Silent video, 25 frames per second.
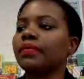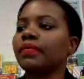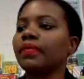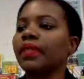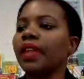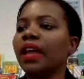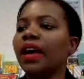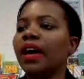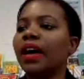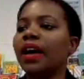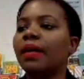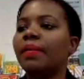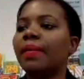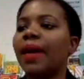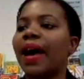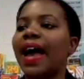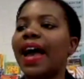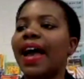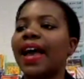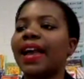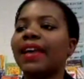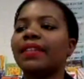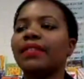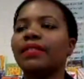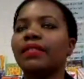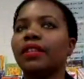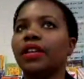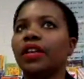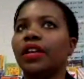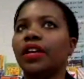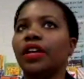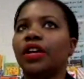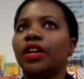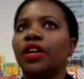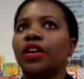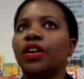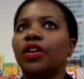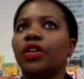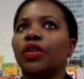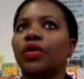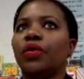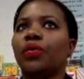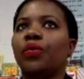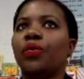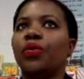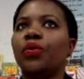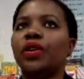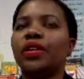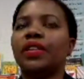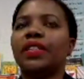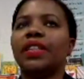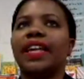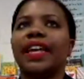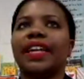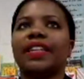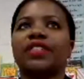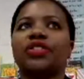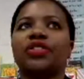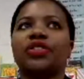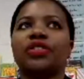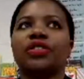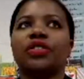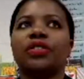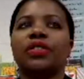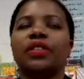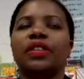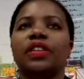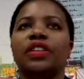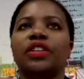I would like to,